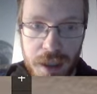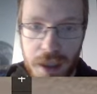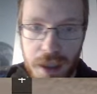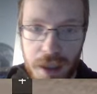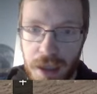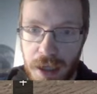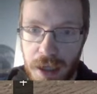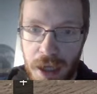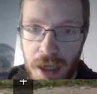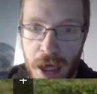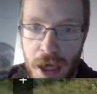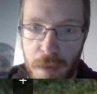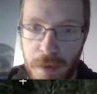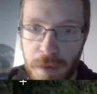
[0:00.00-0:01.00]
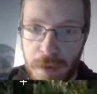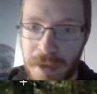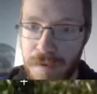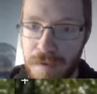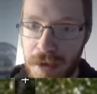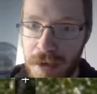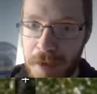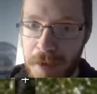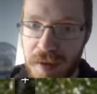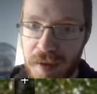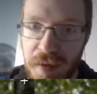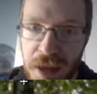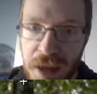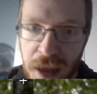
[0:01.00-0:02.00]
Uh, probably fairly western
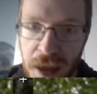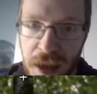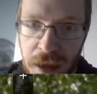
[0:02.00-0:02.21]
again.